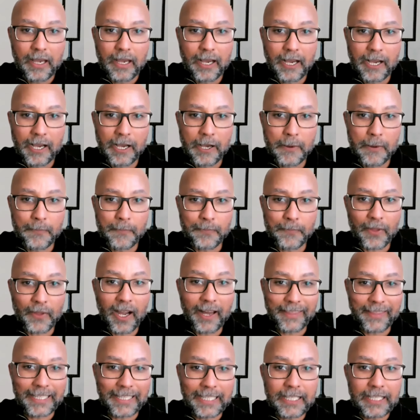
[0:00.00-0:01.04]

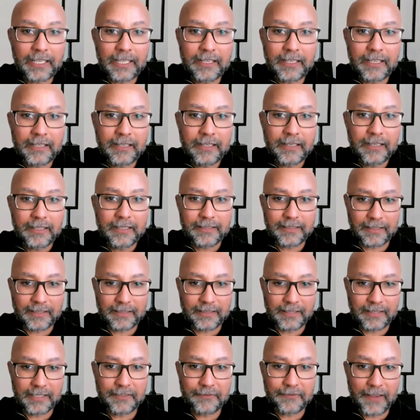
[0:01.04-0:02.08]
are the key
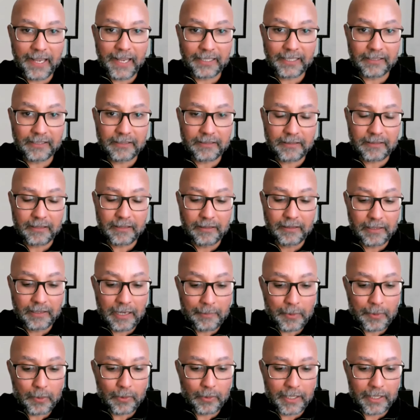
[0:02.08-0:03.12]
success factors.
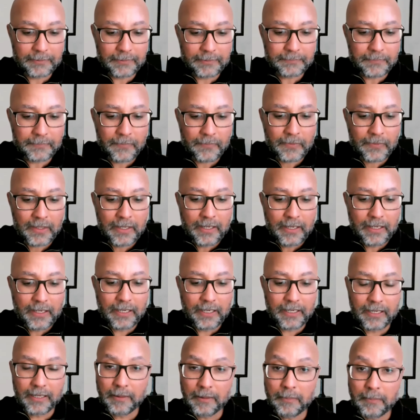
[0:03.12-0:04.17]
Number one,
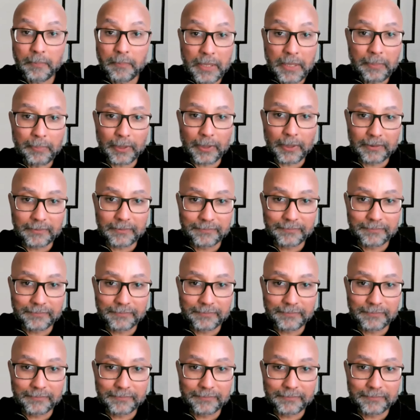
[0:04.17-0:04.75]
people.